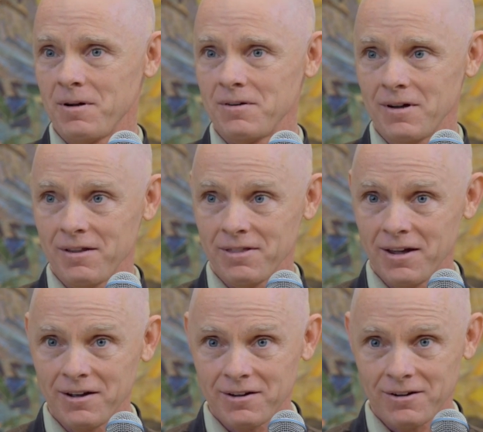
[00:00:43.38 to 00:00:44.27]
But I
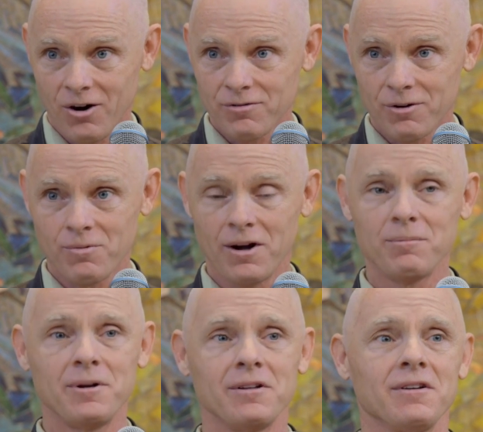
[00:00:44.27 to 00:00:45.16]
think
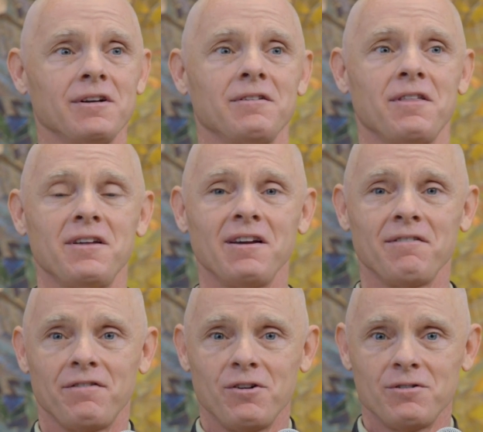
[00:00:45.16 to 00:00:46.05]
overwhelmingly,
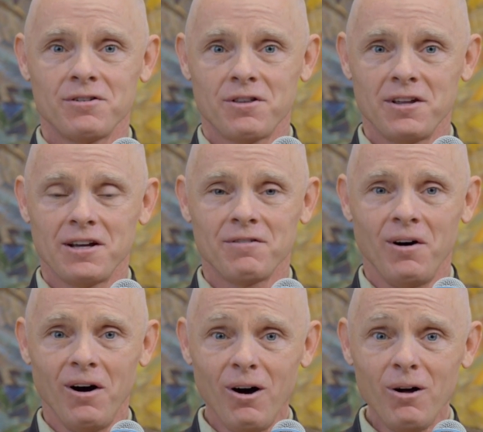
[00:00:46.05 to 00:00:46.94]
if you just think of
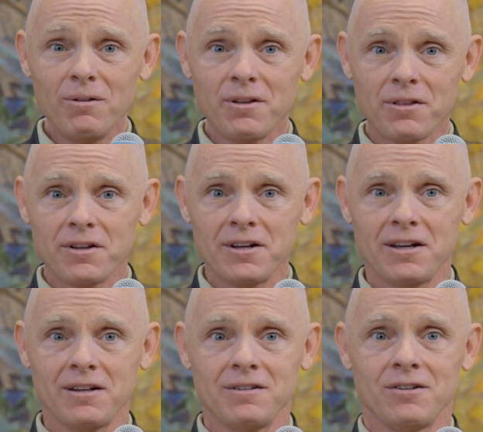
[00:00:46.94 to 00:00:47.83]
all the
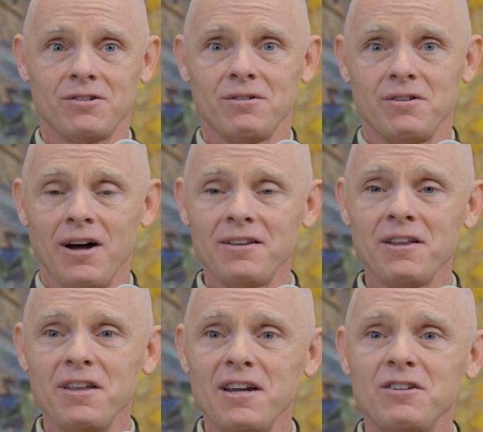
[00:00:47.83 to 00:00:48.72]
things that not
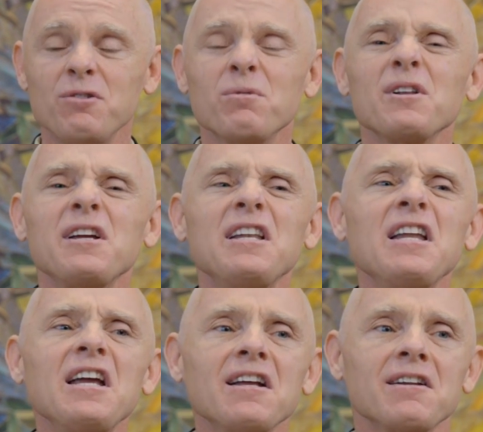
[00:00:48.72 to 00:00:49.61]
the things you really
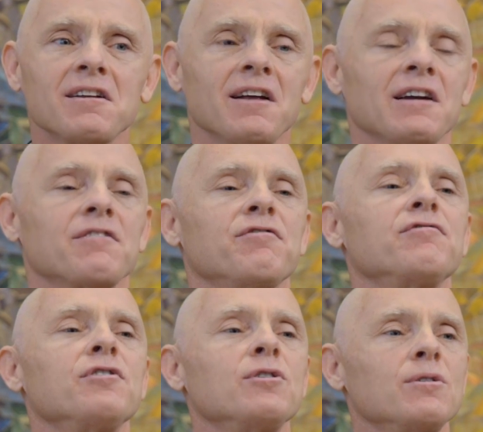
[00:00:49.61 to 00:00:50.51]
needed, like
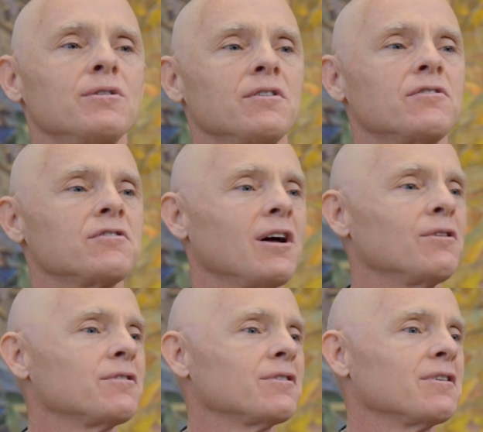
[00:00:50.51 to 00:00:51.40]
food and
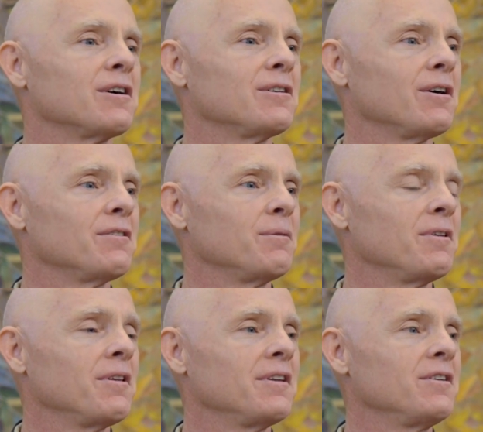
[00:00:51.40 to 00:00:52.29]
shelter and clothing,
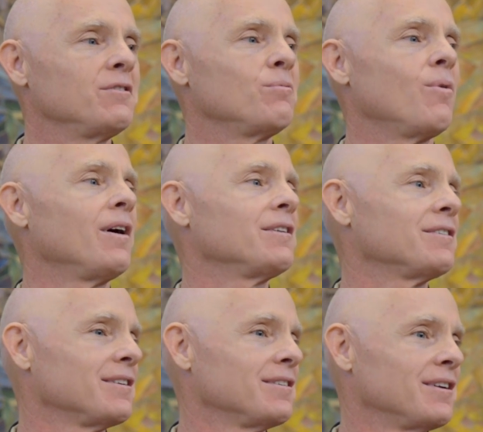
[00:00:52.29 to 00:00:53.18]
but the things you
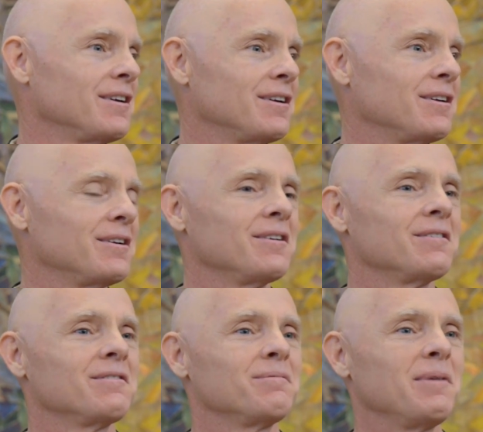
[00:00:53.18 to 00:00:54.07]
wanted.
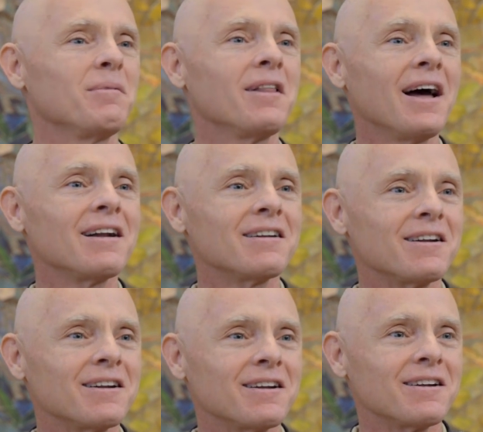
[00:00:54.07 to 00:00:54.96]
Remember
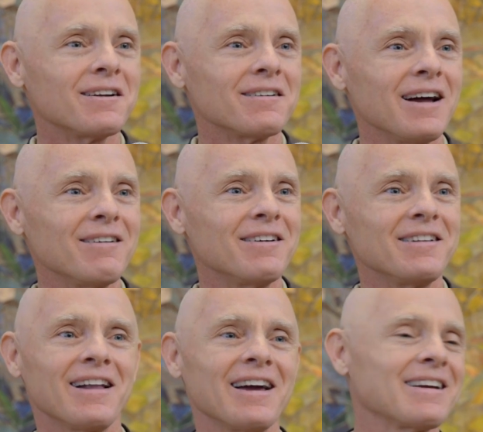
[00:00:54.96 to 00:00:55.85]
that? Right?
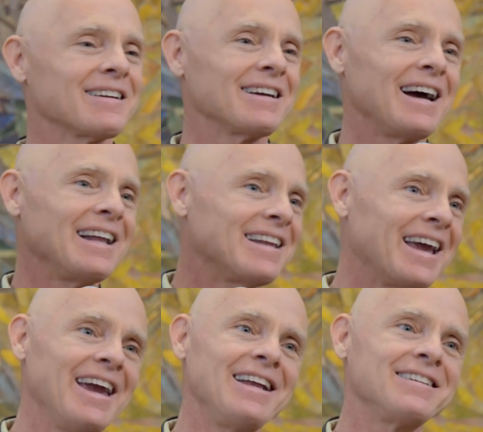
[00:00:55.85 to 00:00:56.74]
When God,
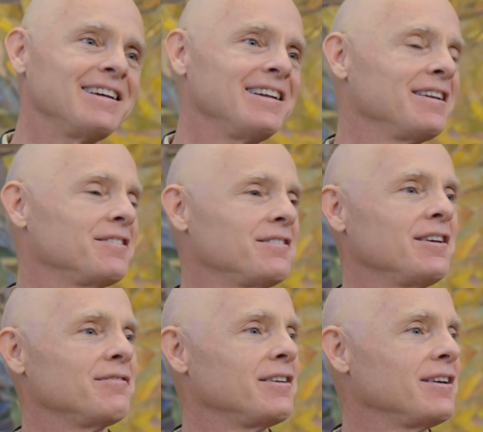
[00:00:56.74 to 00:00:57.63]
the 18-inch
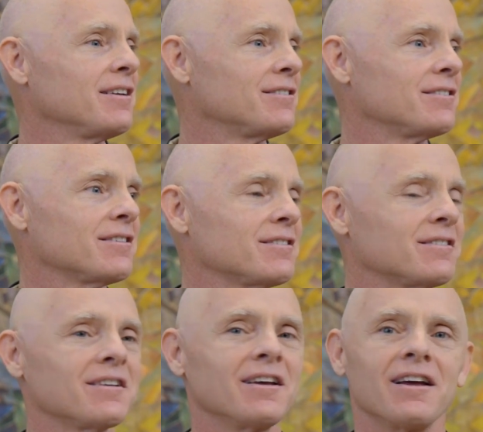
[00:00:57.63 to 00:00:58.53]
TV is
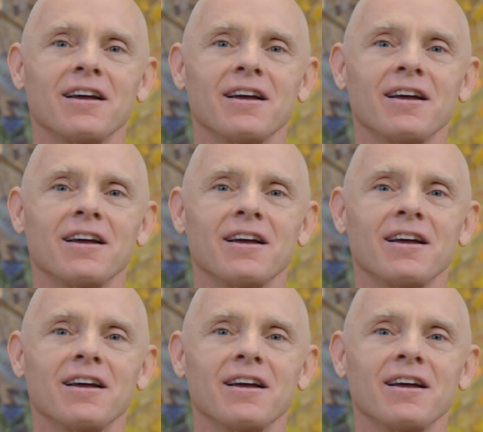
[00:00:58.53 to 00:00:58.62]
just,